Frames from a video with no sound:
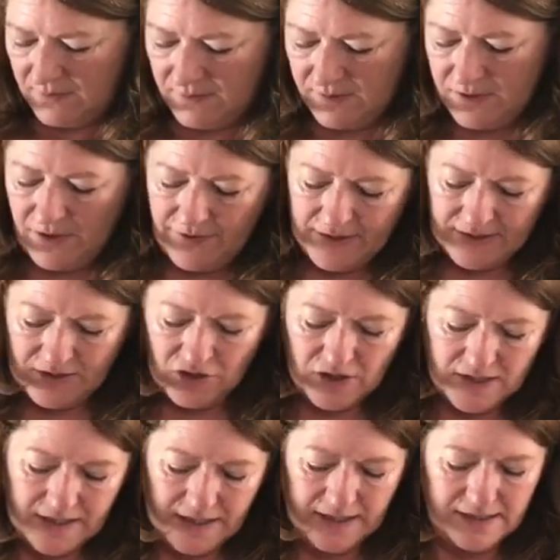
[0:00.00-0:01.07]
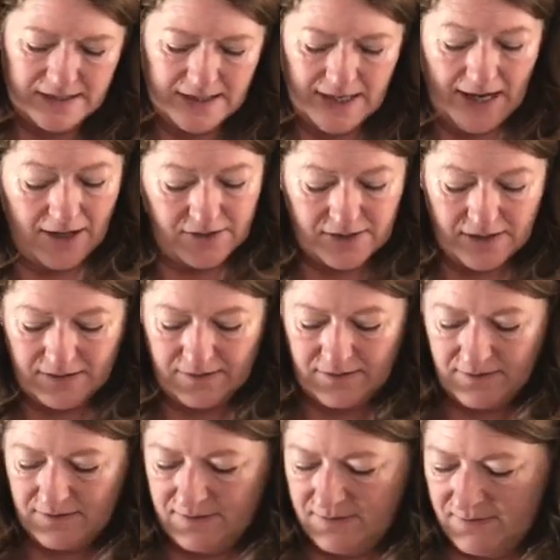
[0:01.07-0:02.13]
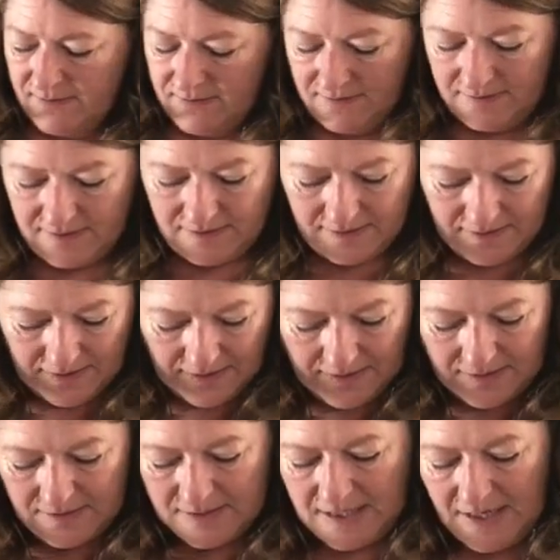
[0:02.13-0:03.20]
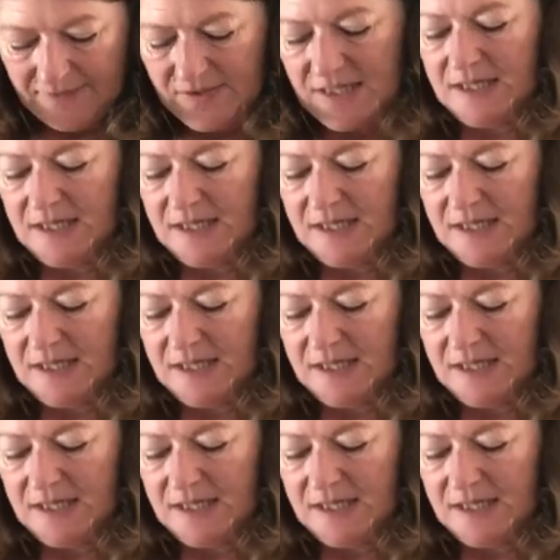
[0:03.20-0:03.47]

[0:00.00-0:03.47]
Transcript: So this just thins it out and saves the